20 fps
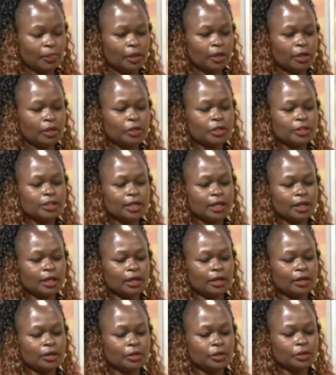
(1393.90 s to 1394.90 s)
Mm-hmm. You
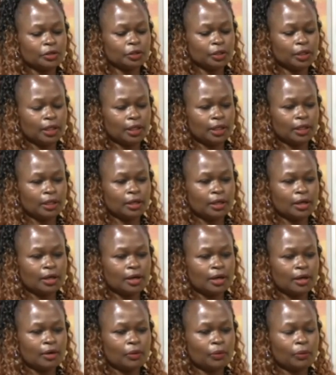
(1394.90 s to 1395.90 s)
see, usually
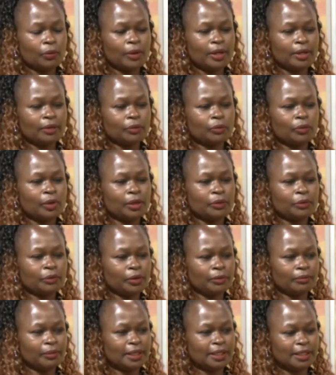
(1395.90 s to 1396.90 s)
when
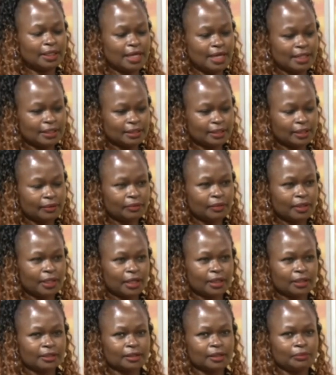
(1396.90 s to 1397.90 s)
one woman does
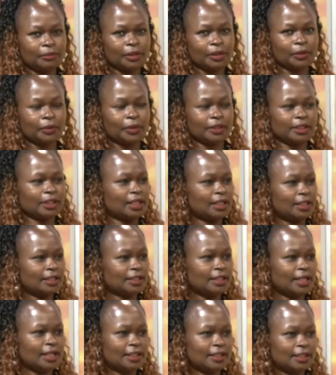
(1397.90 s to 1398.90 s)
something, somebody quoted
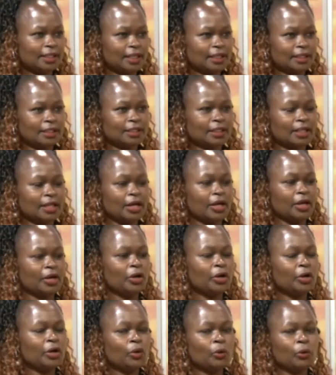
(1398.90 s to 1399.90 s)
and said that
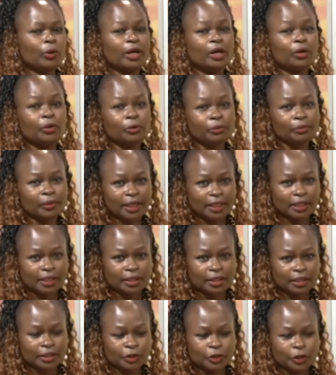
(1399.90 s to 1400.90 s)
when a
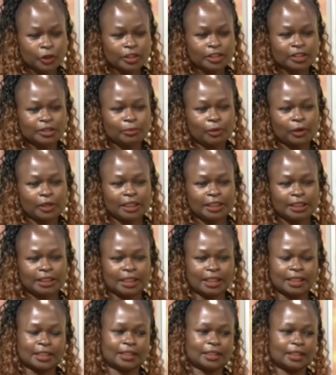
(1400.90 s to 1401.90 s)
woman joins
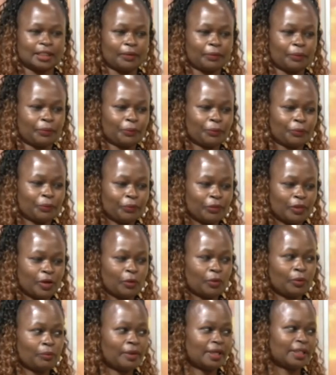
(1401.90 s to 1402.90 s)
politics,
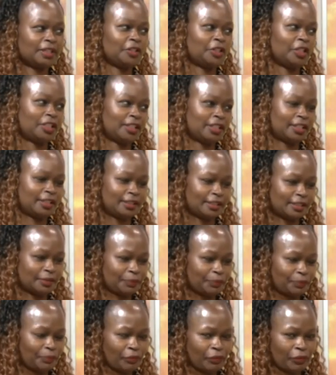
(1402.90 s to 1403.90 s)
the woman
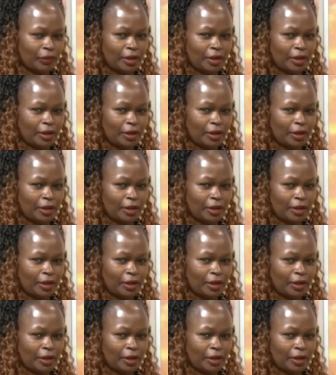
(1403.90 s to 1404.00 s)
changes.